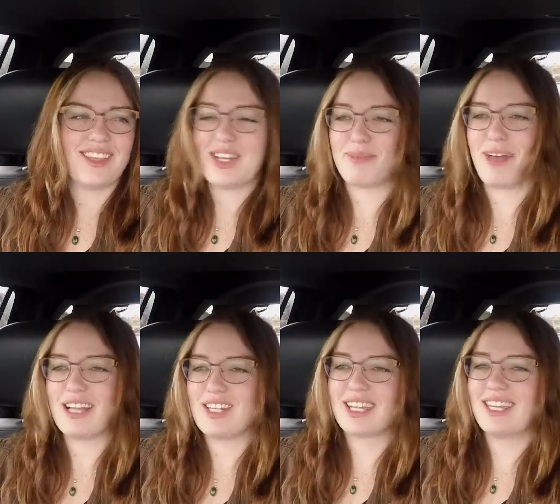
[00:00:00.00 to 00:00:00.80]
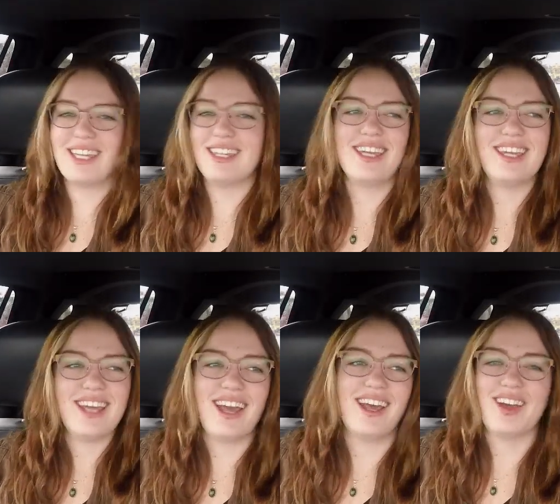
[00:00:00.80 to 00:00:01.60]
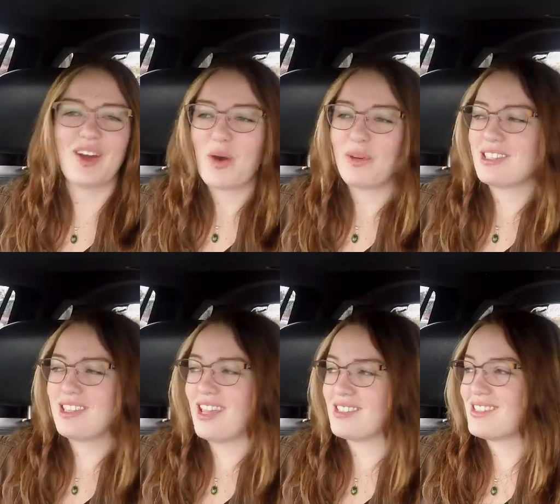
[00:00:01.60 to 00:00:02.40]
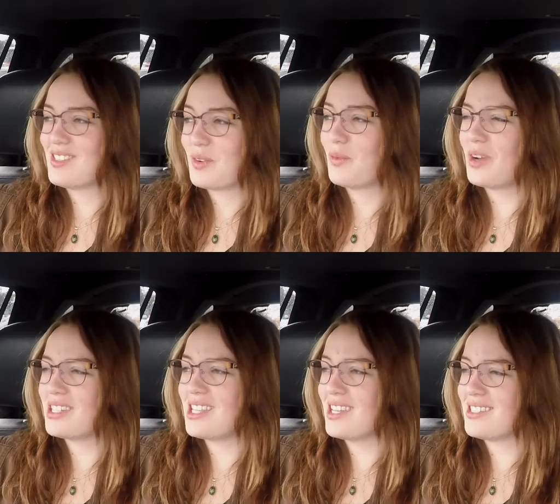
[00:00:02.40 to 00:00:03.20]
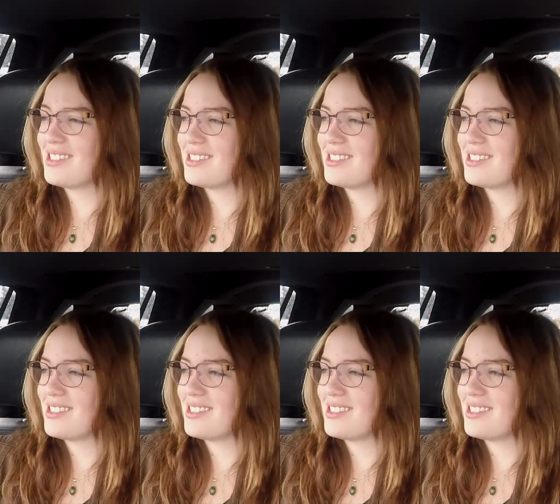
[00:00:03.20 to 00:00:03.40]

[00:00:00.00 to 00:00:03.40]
There's magic in the air. What's this? What's this?